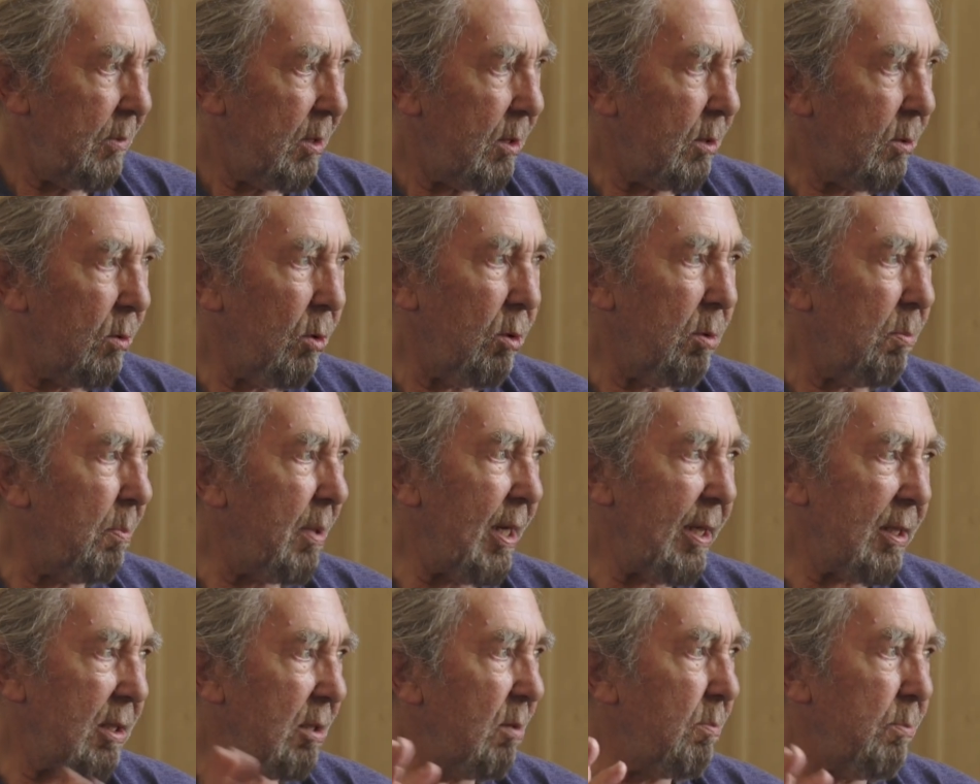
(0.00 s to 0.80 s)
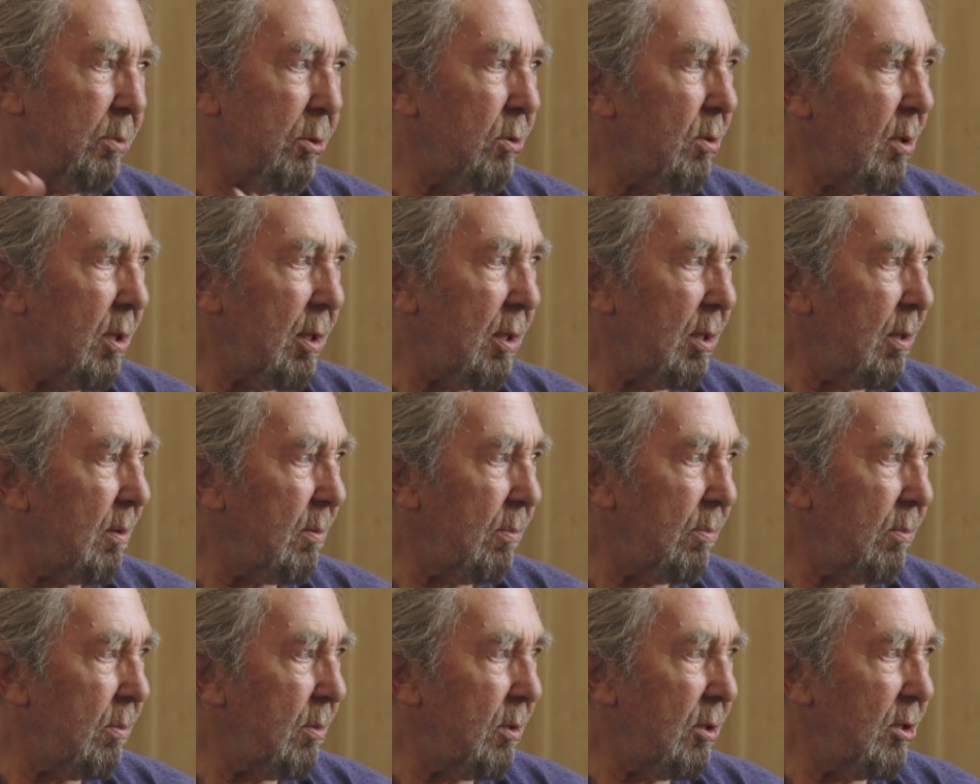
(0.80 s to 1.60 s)
going back to Buddha,
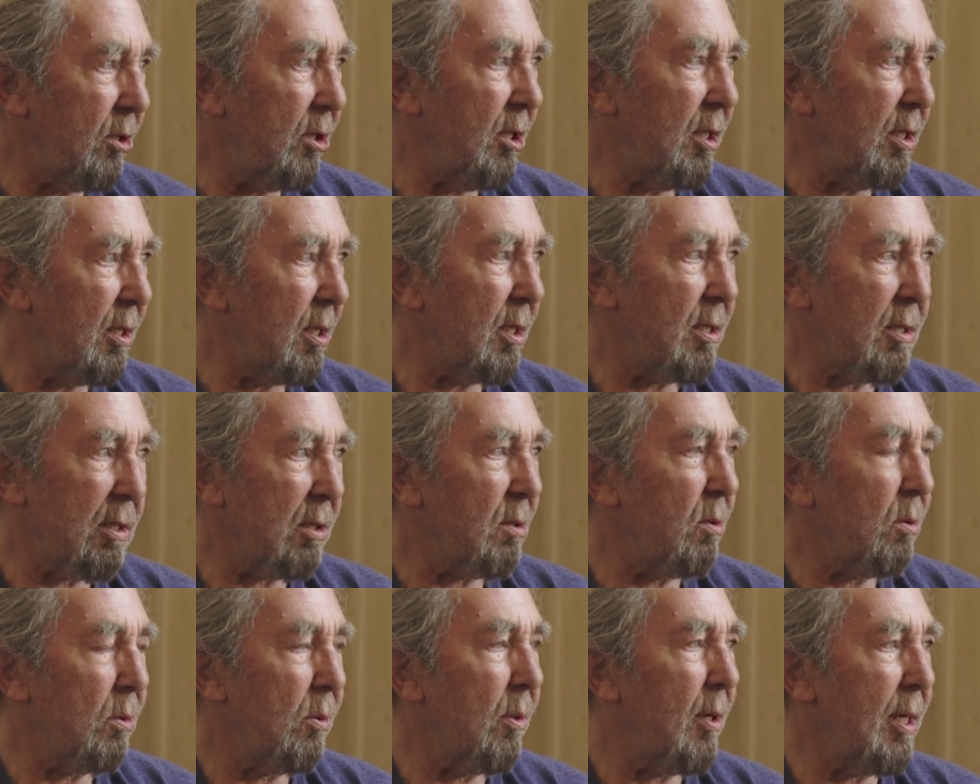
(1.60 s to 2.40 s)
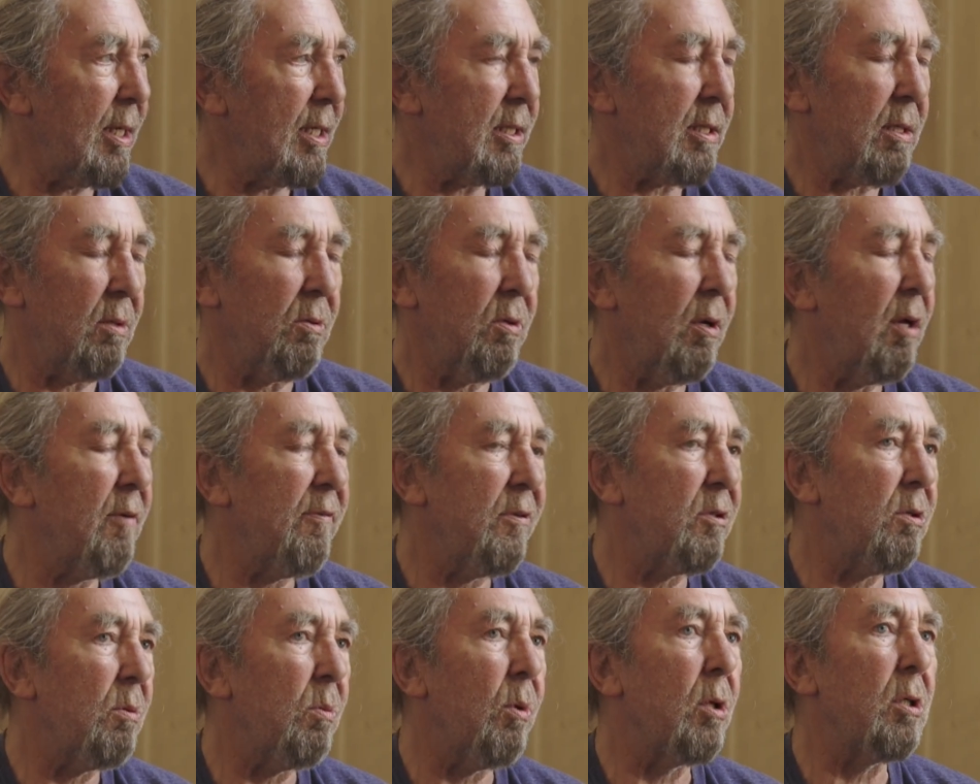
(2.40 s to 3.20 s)
Jesus, Zoroaster, whoever
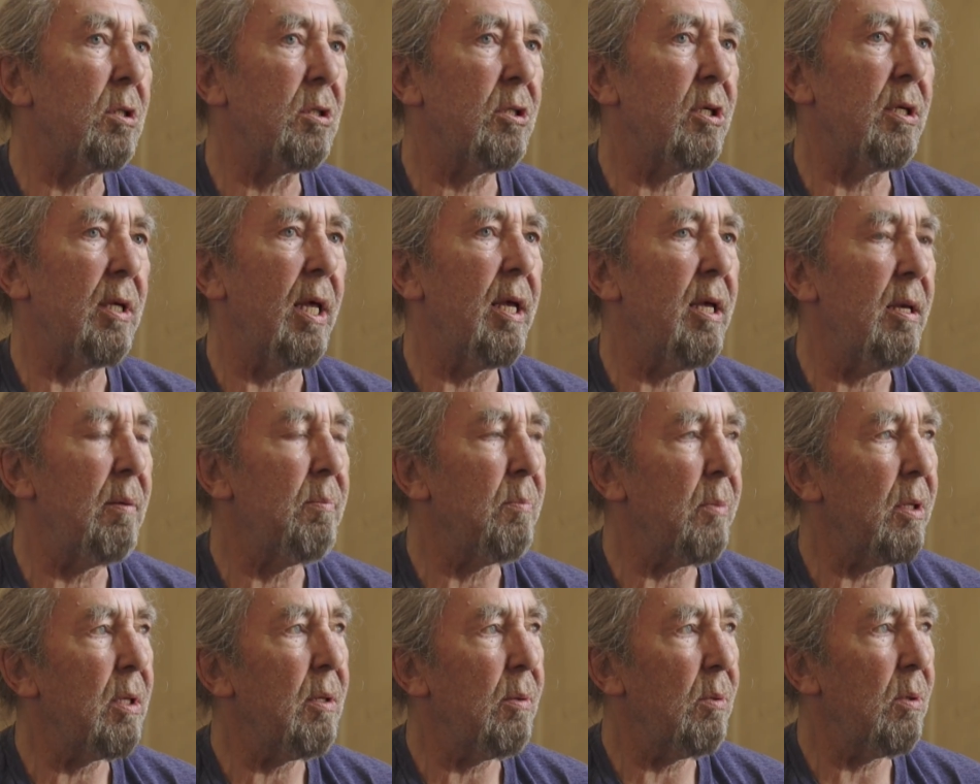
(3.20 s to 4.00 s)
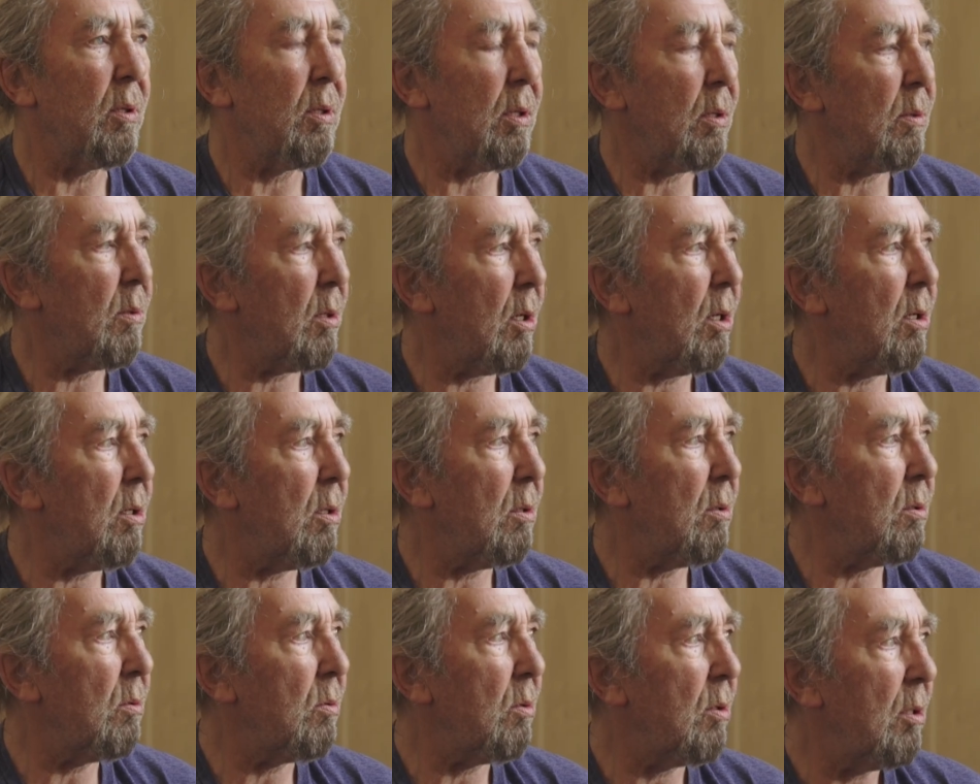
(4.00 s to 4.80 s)
you want to name. But they're
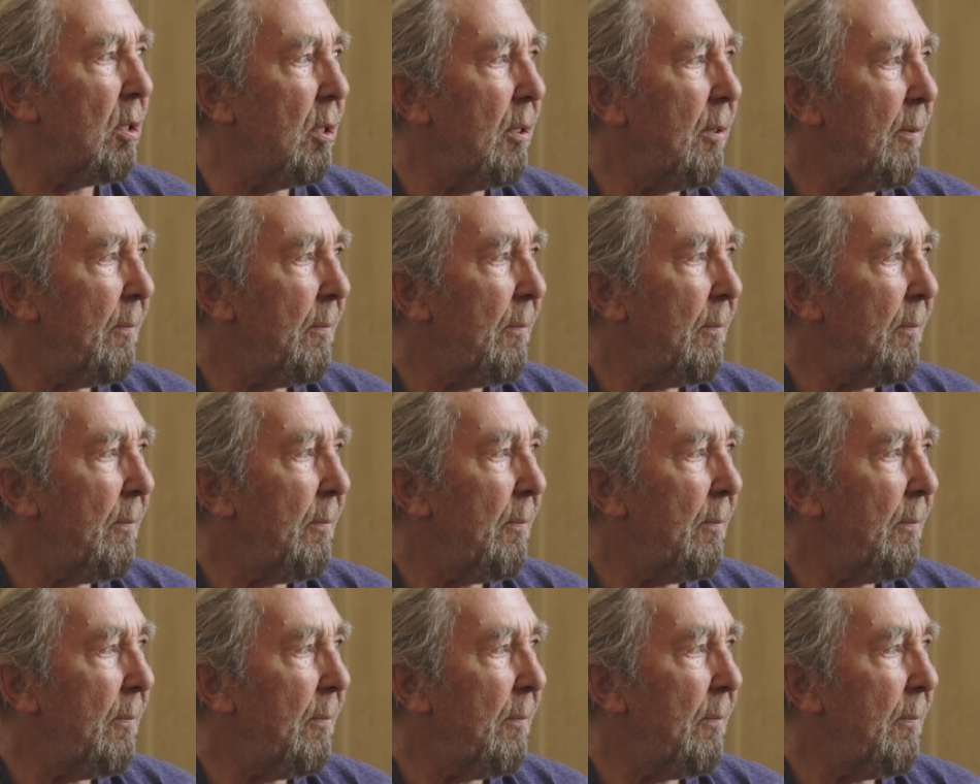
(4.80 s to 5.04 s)
all